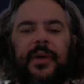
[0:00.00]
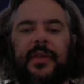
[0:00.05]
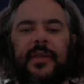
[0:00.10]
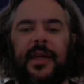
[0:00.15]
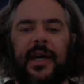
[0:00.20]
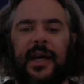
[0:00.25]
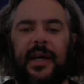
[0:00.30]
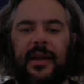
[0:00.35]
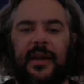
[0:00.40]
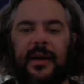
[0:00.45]

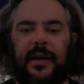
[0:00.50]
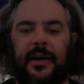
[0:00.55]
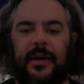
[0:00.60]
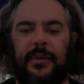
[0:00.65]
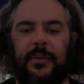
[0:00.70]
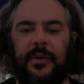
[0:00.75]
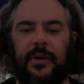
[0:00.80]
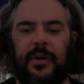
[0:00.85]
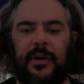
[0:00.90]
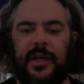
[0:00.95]
that, I
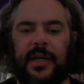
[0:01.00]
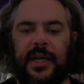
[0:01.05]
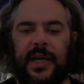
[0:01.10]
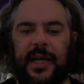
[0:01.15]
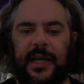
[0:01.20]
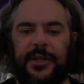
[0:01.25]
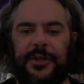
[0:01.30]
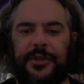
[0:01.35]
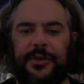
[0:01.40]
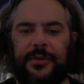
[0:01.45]
will
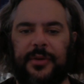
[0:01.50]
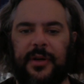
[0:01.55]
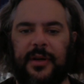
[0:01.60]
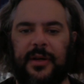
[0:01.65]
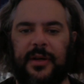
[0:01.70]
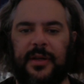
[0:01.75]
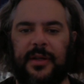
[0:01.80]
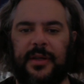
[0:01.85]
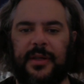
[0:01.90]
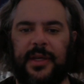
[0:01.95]
catch you
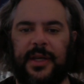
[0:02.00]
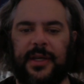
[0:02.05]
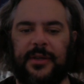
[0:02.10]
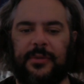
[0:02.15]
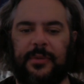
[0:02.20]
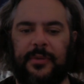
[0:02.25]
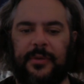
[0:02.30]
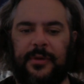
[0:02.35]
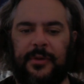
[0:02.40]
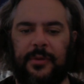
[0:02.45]
on the next
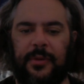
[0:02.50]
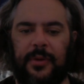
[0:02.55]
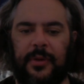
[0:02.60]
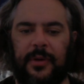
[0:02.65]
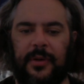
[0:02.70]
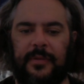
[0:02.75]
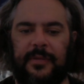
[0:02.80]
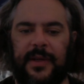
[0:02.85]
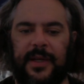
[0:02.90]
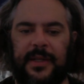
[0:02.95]
review,
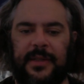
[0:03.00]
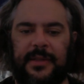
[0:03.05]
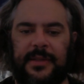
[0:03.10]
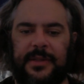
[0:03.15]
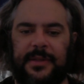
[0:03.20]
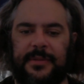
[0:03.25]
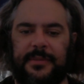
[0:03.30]
horror fans.